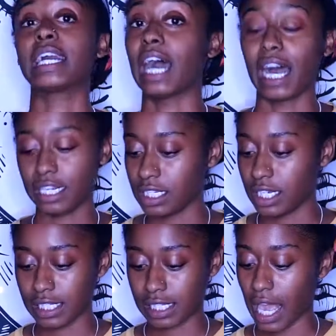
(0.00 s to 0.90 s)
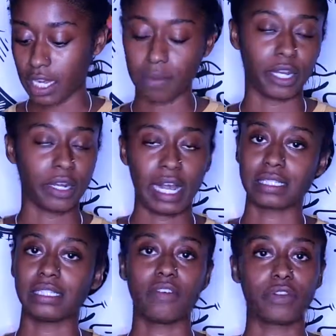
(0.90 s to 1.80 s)
gotten us any better,
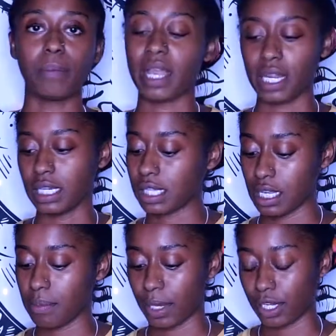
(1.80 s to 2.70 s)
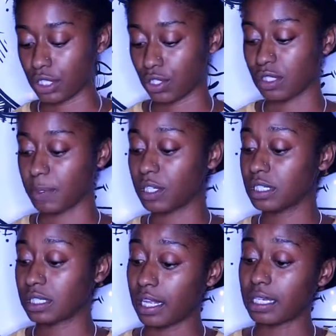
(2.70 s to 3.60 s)
has never made us any better. So, Spirit
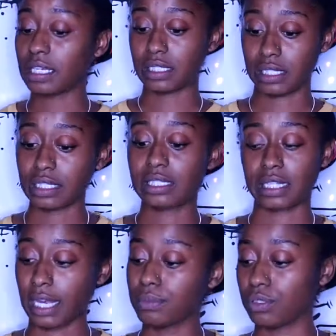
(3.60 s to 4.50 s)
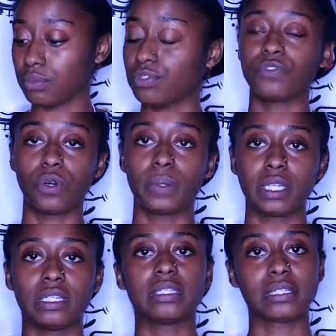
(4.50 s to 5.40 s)
is telling us it is time to move
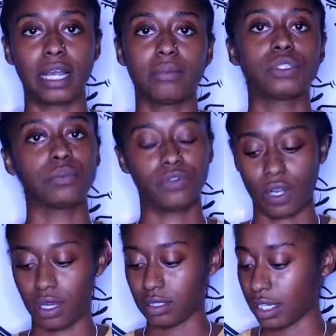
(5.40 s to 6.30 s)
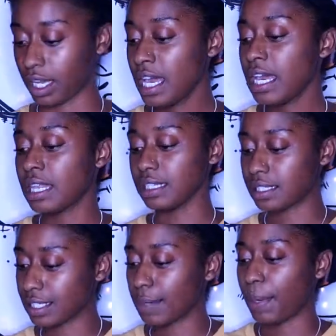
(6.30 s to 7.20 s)
forward. It is time to move on. Like, this is a